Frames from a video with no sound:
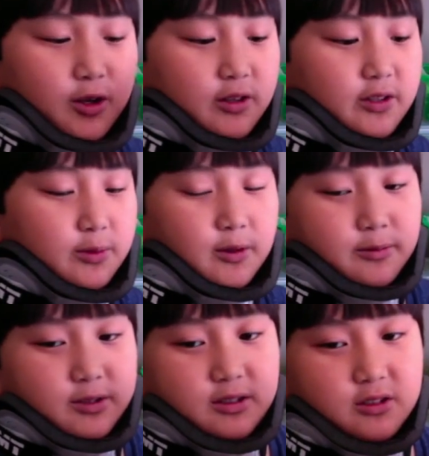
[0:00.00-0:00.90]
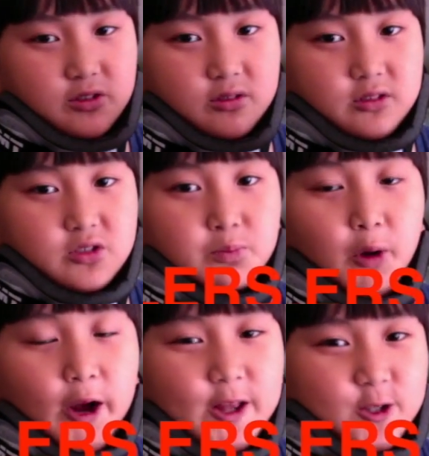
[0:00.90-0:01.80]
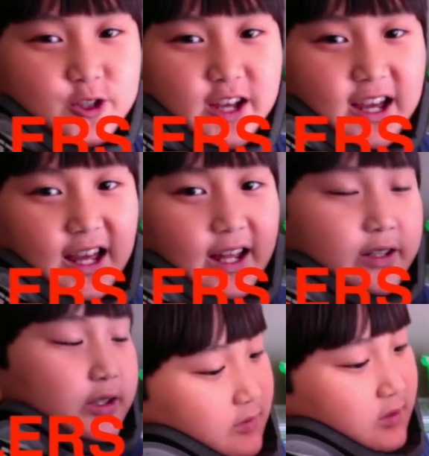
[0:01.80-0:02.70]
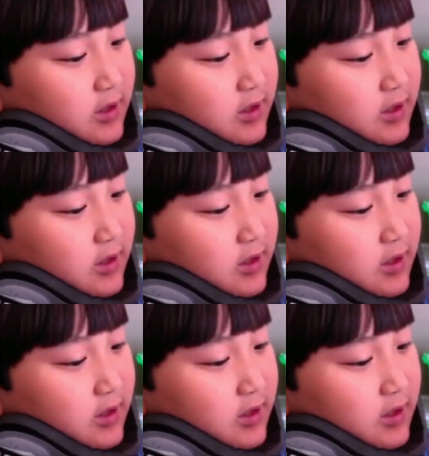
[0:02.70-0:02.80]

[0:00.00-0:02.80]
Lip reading: this one. Spoilers ahead.